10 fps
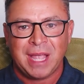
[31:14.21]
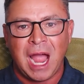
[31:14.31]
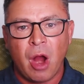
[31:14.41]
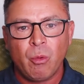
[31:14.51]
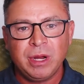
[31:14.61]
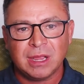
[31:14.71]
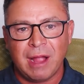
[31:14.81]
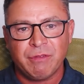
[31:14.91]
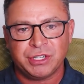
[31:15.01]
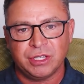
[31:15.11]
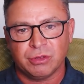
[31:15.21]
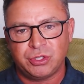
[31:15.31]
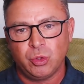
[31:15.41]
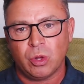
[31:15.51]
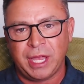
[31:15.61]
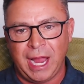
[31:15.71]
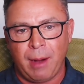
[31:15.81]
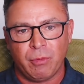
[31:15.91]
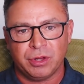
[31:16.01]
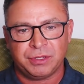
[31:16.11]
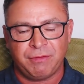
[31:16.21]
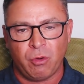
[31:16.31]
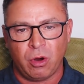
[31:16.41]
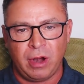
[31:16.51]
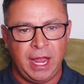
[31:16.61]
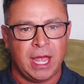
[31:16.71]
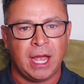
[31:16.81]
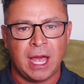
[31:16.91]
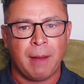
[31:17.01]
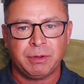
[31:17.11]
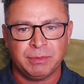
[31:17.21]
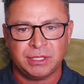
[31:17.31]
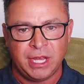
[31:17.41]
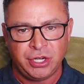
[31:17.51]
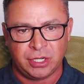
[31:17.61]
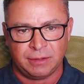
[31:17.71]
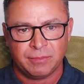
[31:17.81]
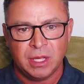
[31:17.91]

How are we leveraging those dual cameras for AI optimization?